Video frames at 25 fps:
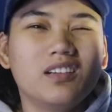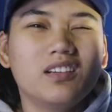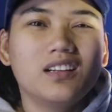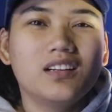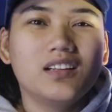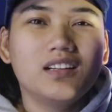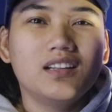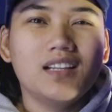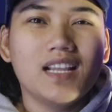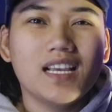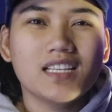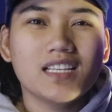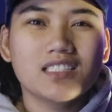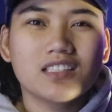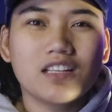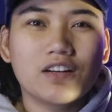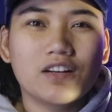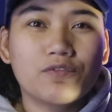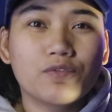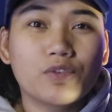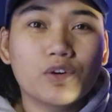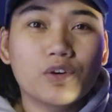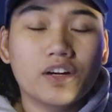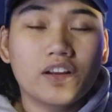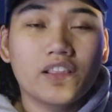less than
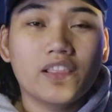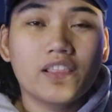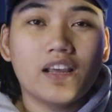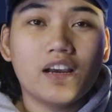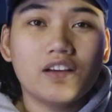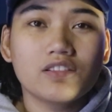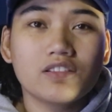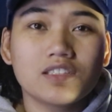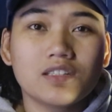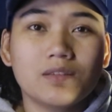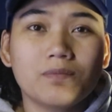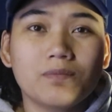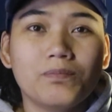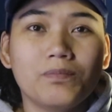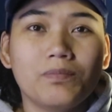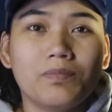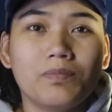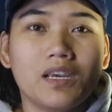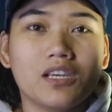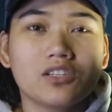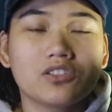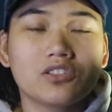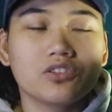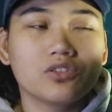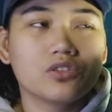4,000
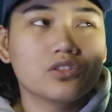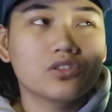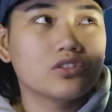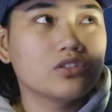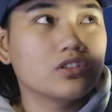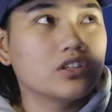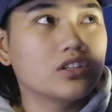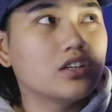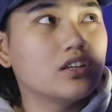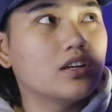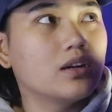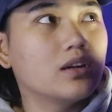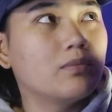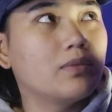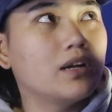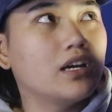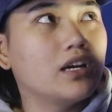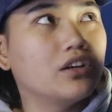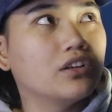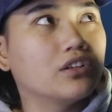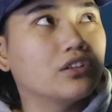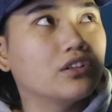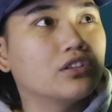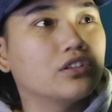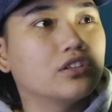pesos, or
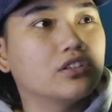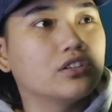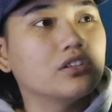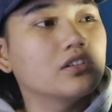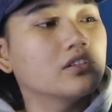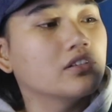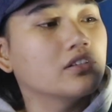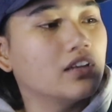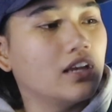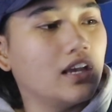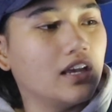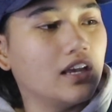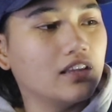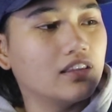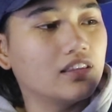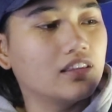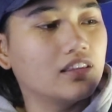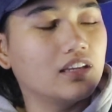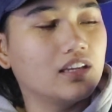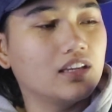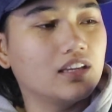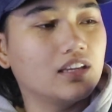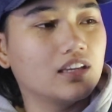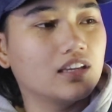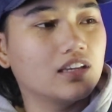about, I
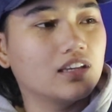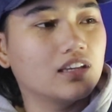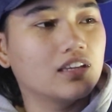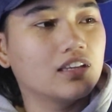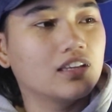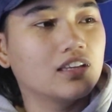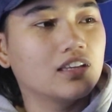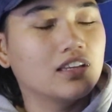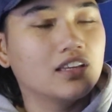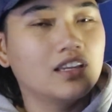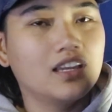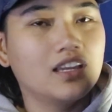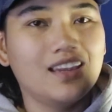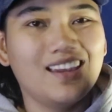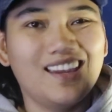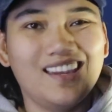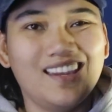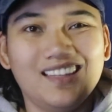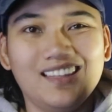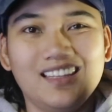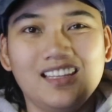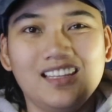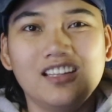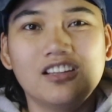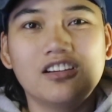think,
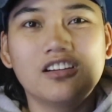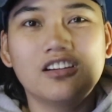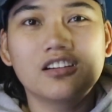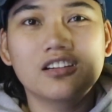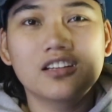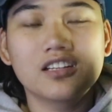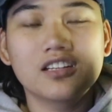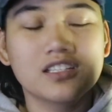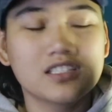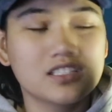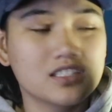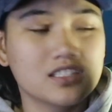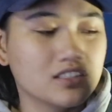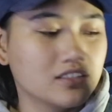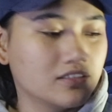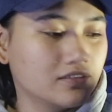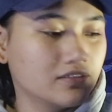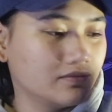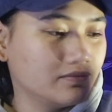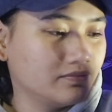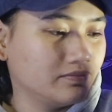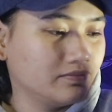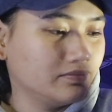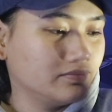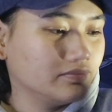$80.
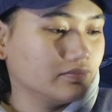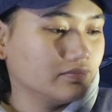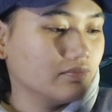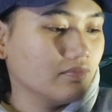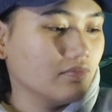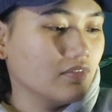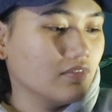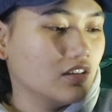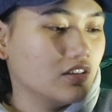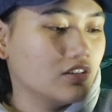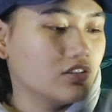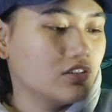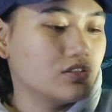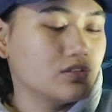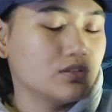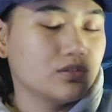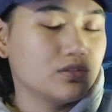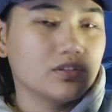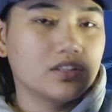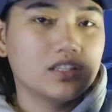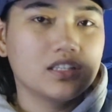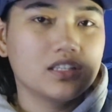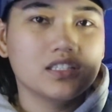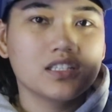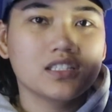So
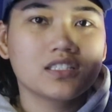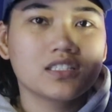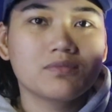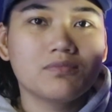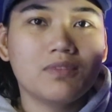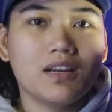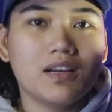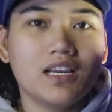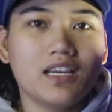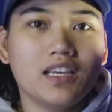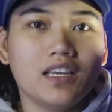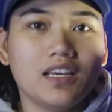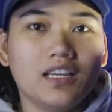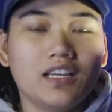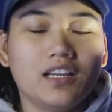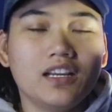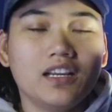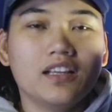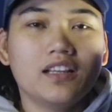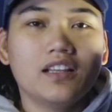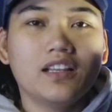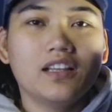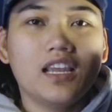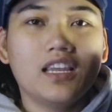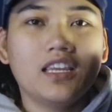this is my
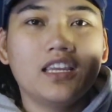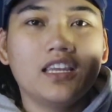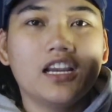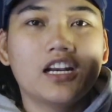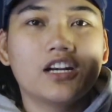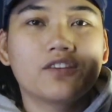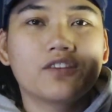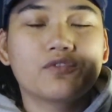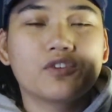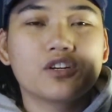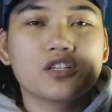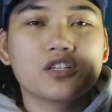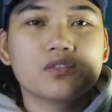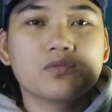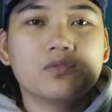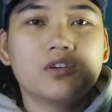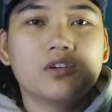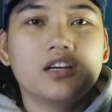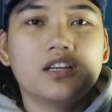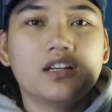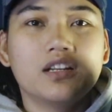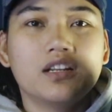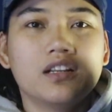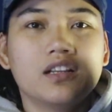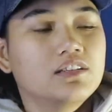Nike Air Force
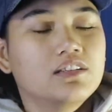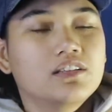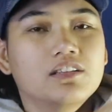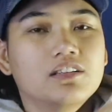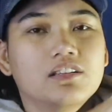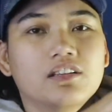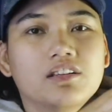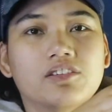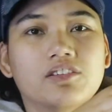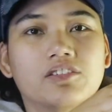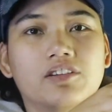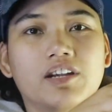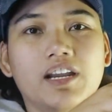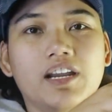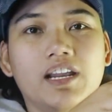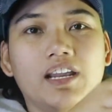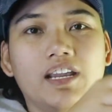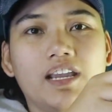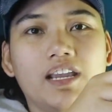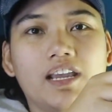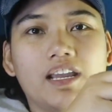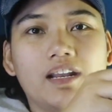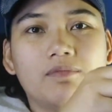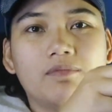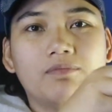One gray
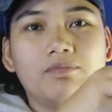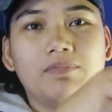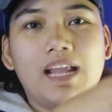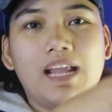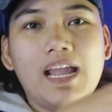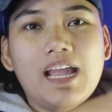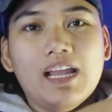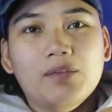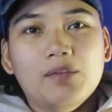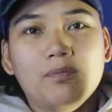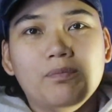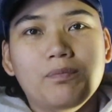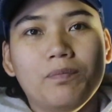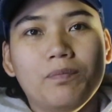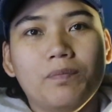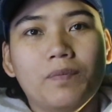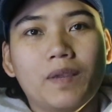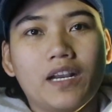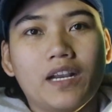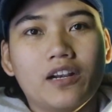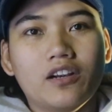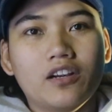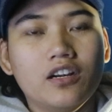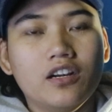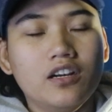and black
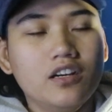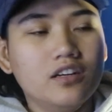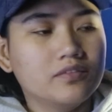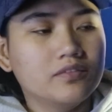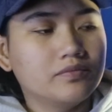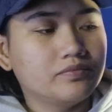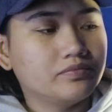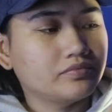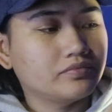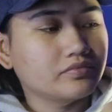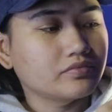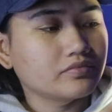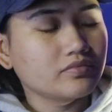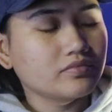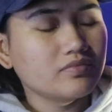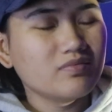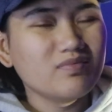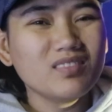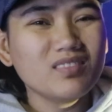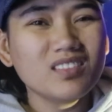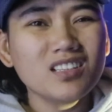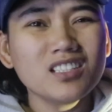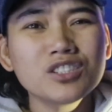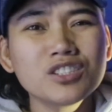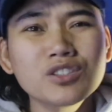pair.
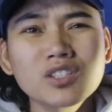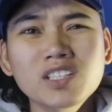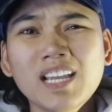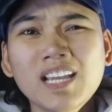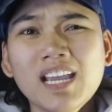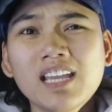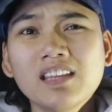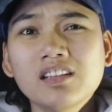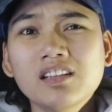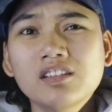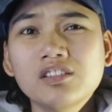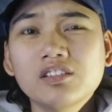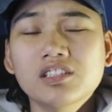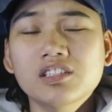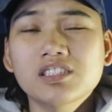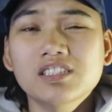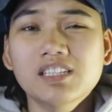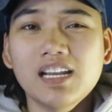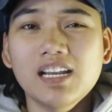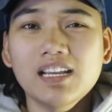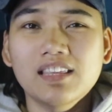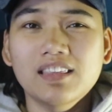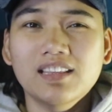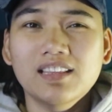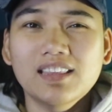So it kind of looks
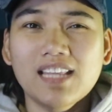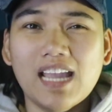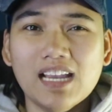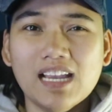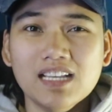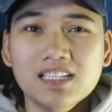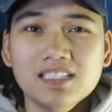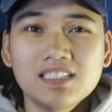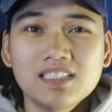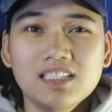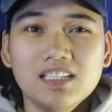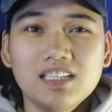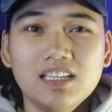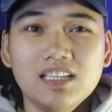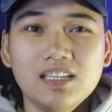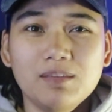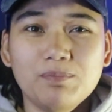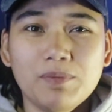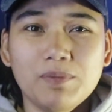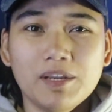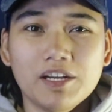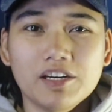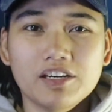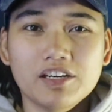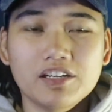like the taxi
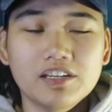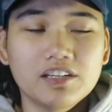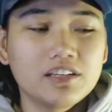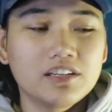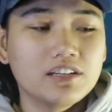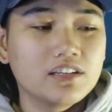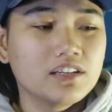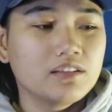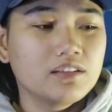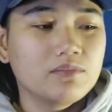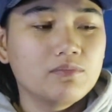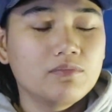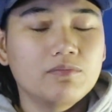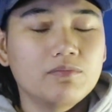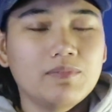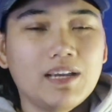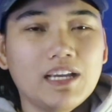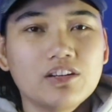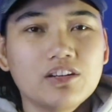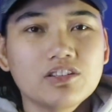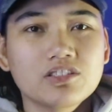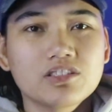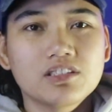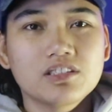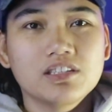pair
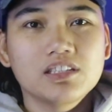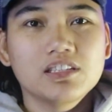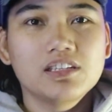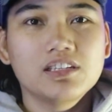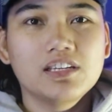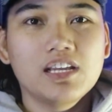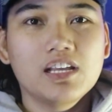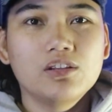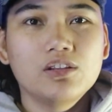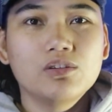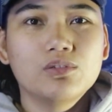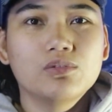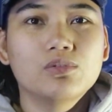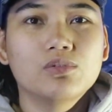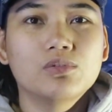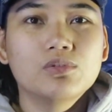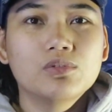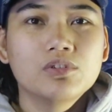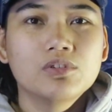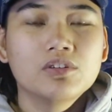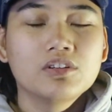minus the yellow